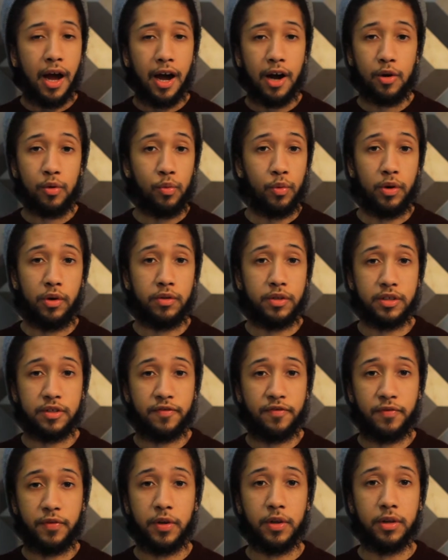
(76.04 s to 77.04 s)
our world
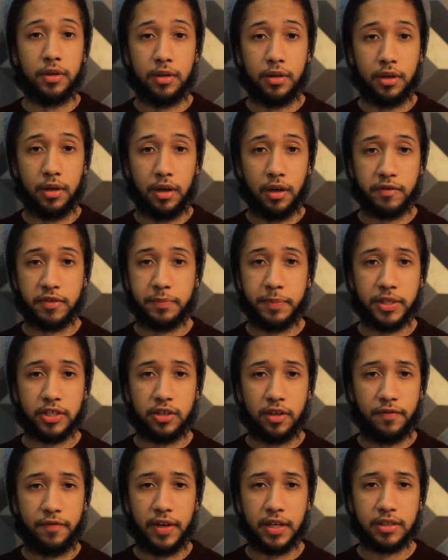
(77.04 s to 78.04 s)
is full of
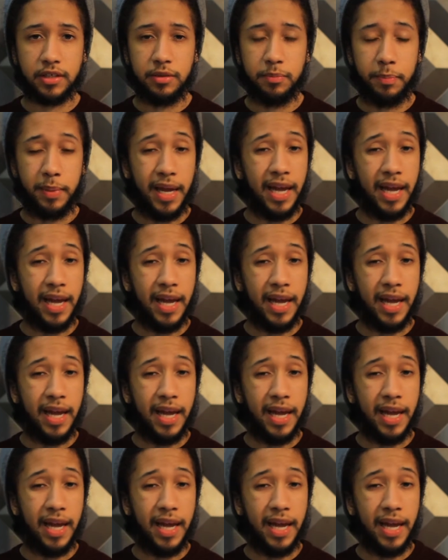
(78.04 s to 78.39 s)
special effects and